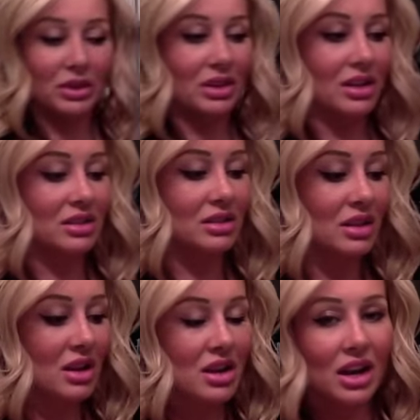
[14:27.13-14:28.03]
with this.
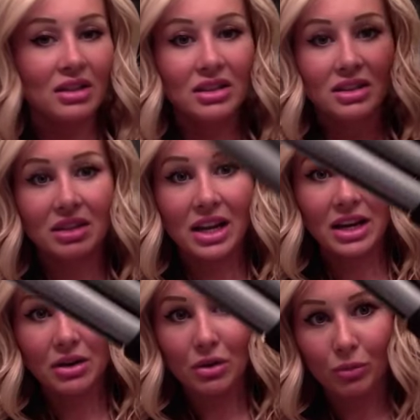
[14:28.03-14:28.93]
And this is
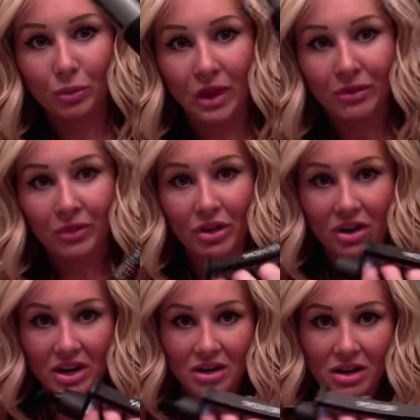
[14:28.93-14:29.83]
a Revlon.